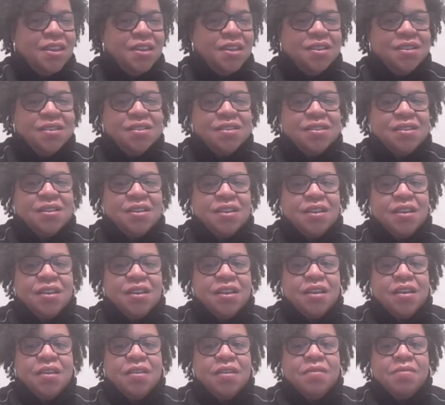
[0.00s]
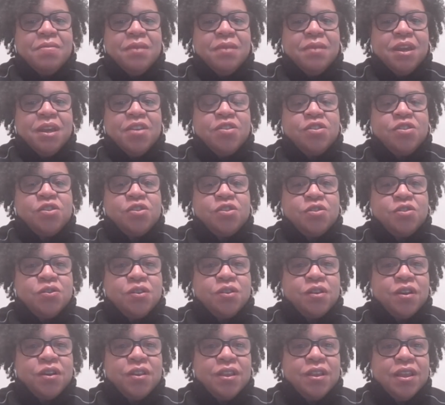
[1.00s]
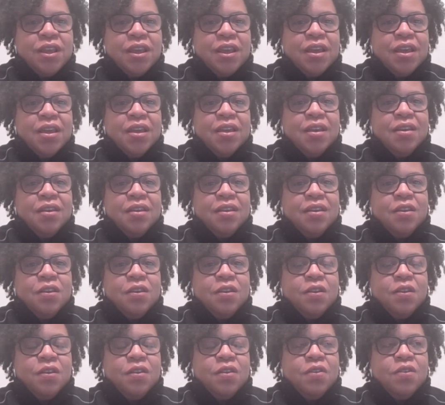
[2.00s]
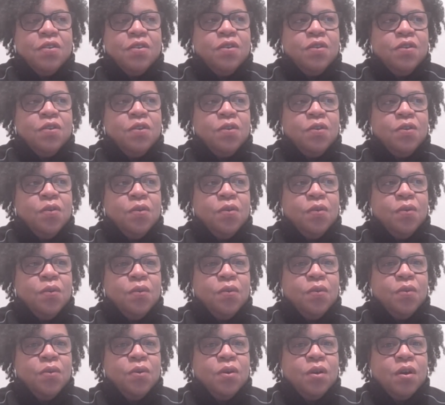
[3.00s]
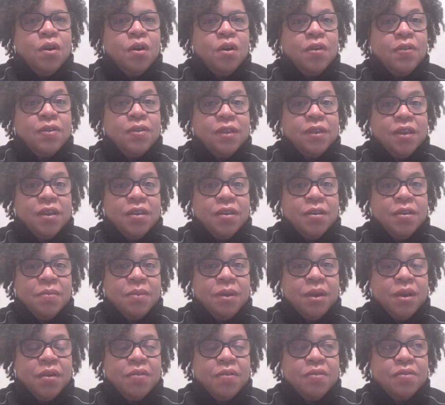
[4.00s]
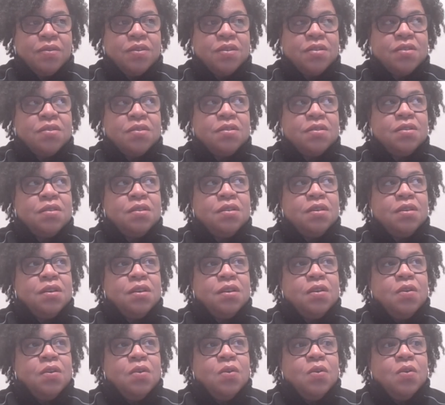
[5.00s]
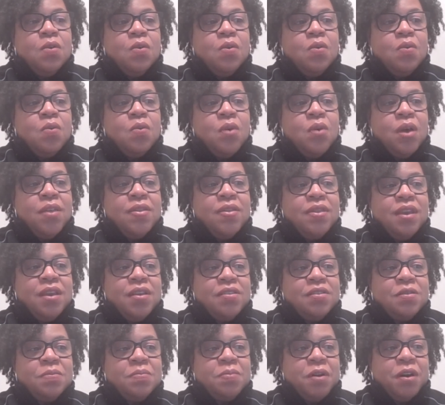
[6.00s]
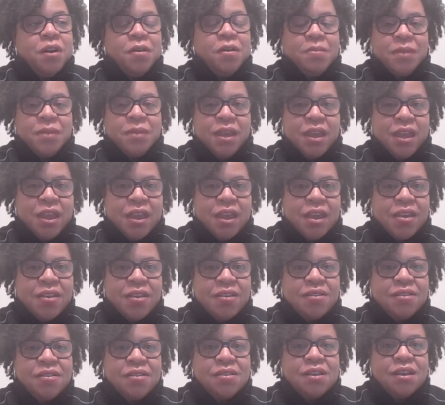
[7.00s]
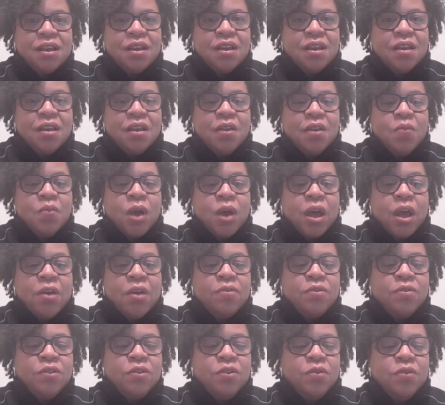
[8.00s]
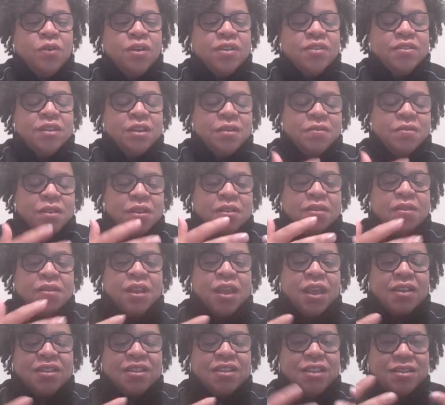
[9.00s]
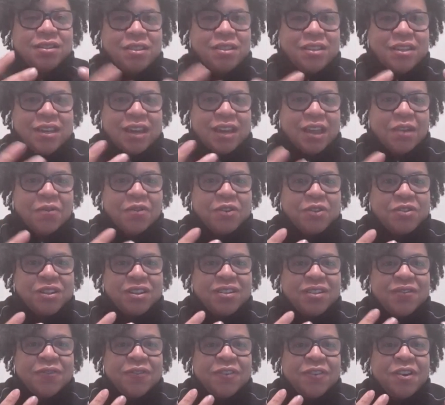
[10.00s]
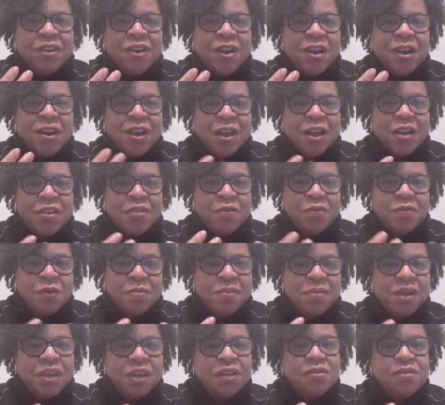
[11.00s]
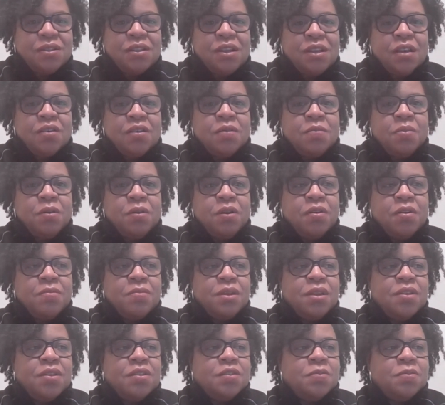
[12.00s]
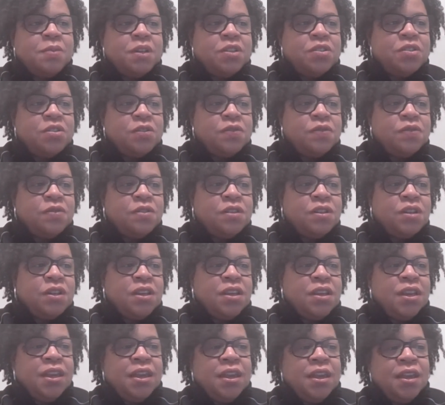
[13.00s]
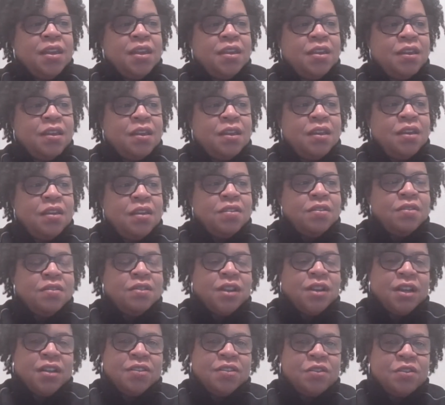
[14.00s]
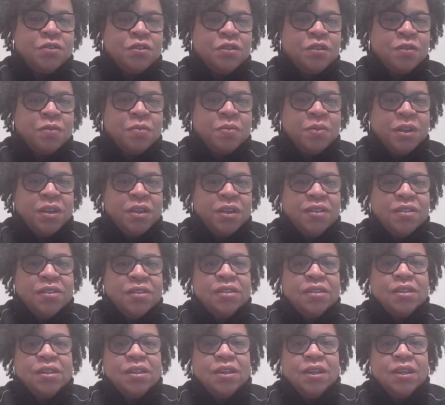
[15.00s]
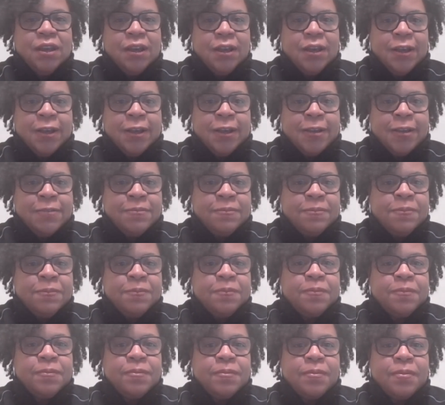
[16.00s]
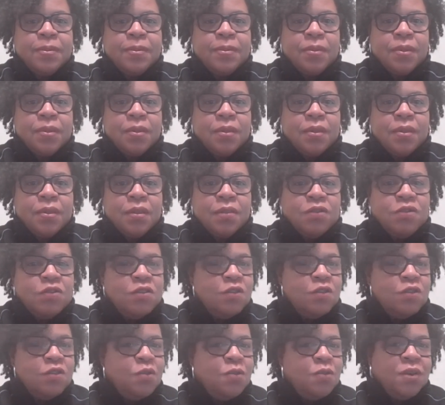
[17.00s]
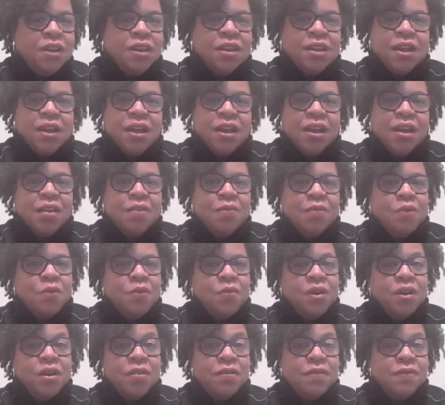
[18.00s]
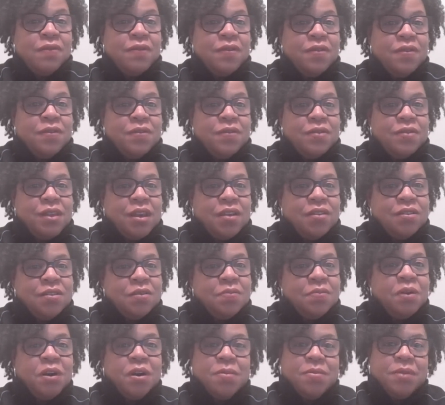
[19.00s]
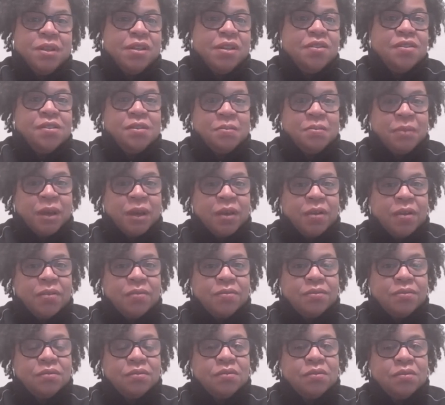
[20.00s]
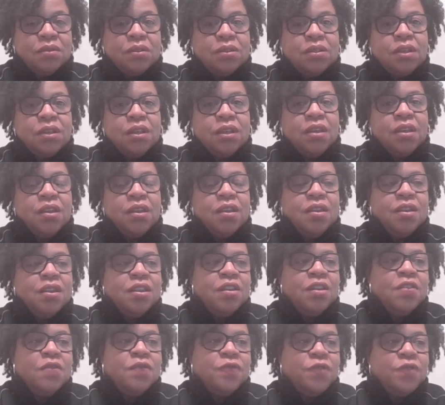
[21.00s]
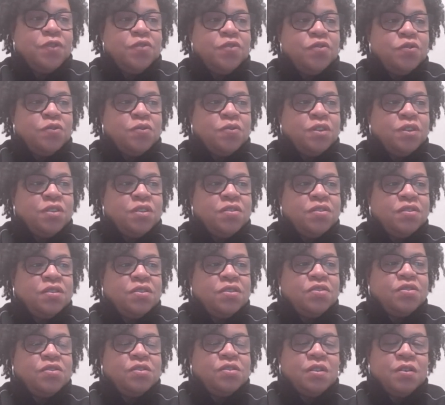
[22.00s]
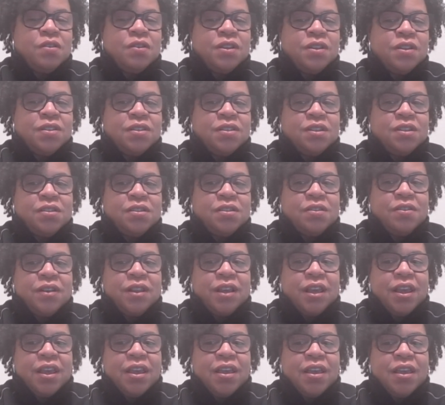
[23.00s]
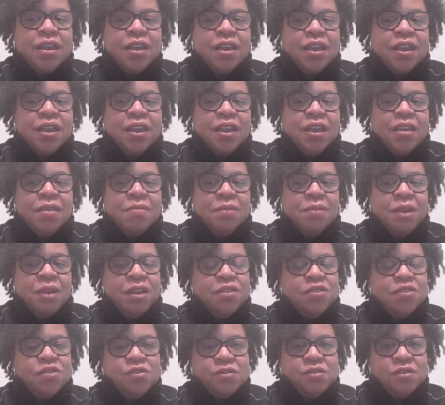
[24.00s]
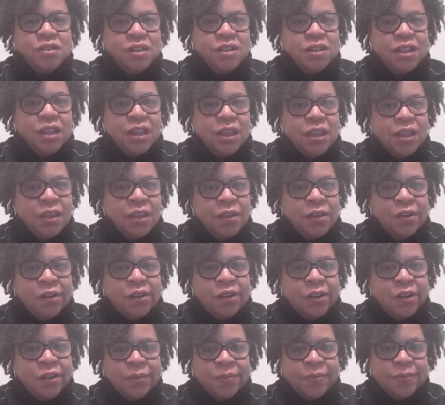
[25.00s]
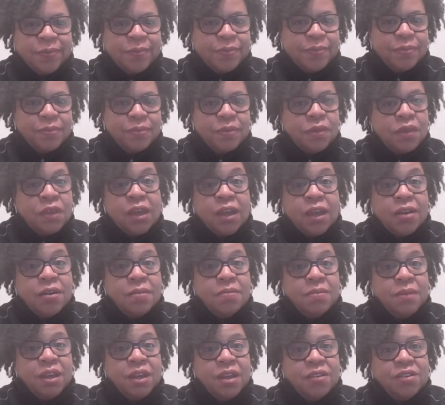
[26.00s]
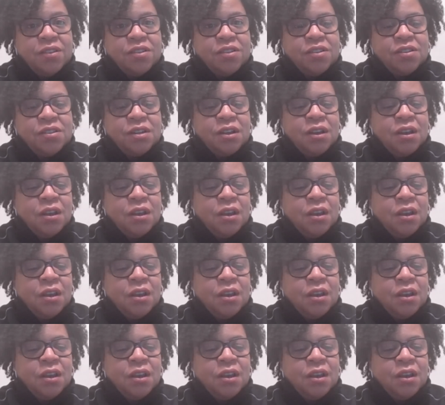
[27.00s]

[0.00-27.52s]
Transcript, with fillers: is make sure that you are thinking about what that department has and how you, because at the end of the day, we're trying to figure out how you will mesh with that department, especially if you're looking at your doctoral piece. Um, do you align with whatever that department is about and their future research? So consider that and making sure that they all kind of mesh.